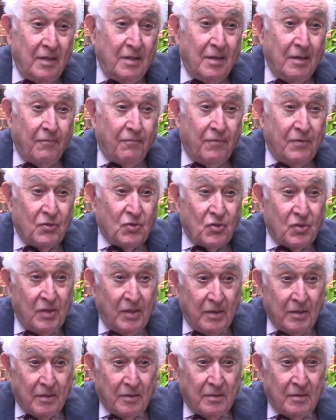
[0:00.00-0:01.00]

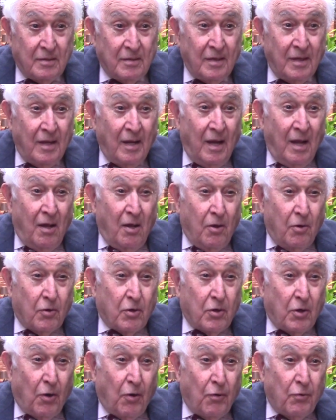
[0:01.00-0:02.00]
difficile
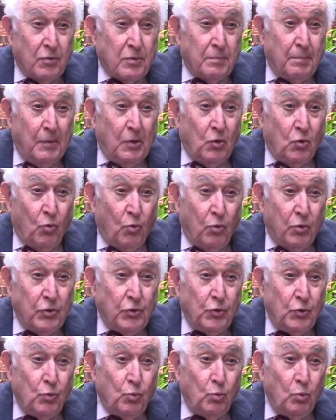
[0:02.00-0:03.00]
occurs
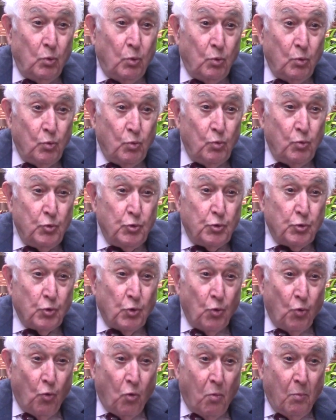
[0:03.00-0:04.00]
because you lose your
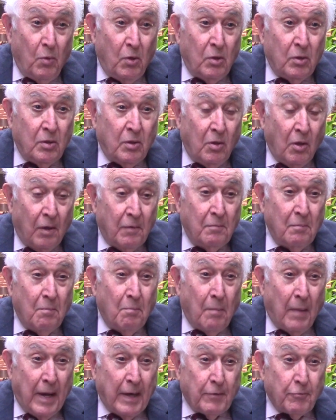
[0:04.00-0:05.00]
normal gut
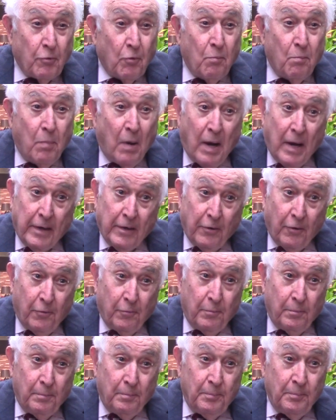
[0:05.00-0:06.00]

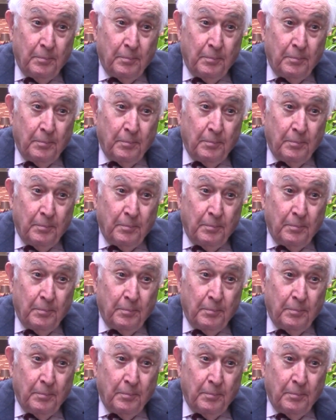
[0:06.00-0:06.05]
microbiome